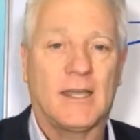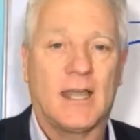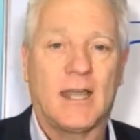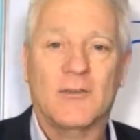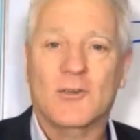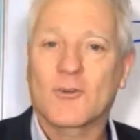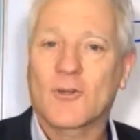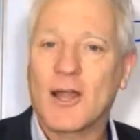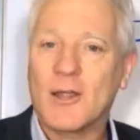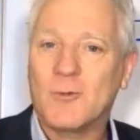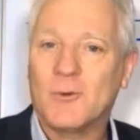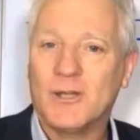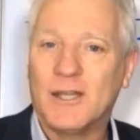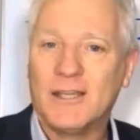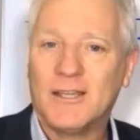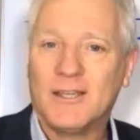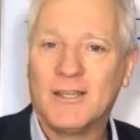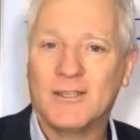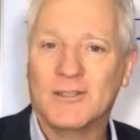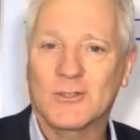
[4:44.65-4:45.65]
Have a great
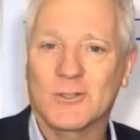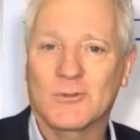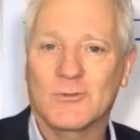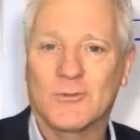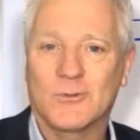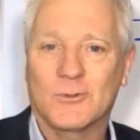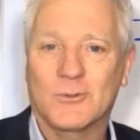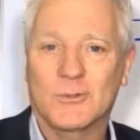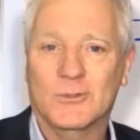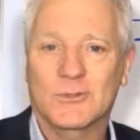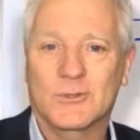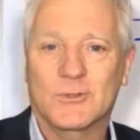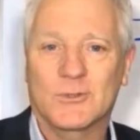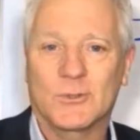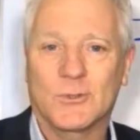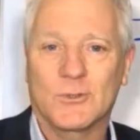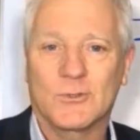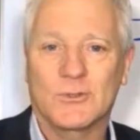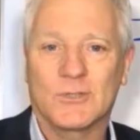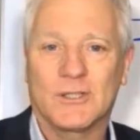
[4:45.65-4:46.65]
week. Look forward to
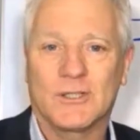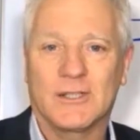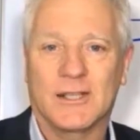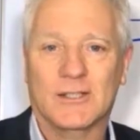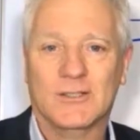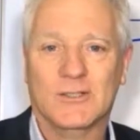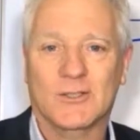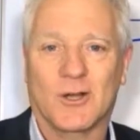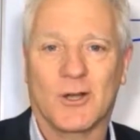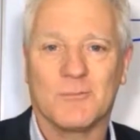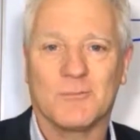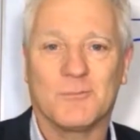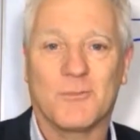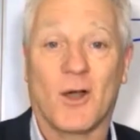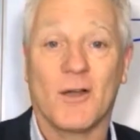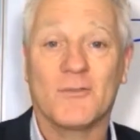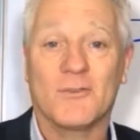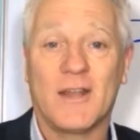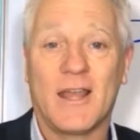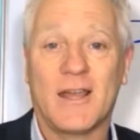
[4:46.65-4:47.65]
talking to you next time.
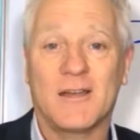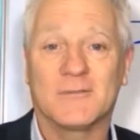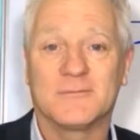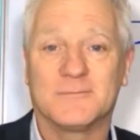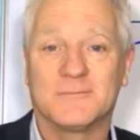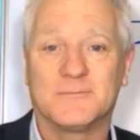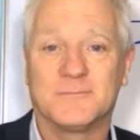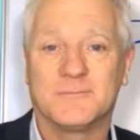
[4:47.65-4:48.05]
Bye for now.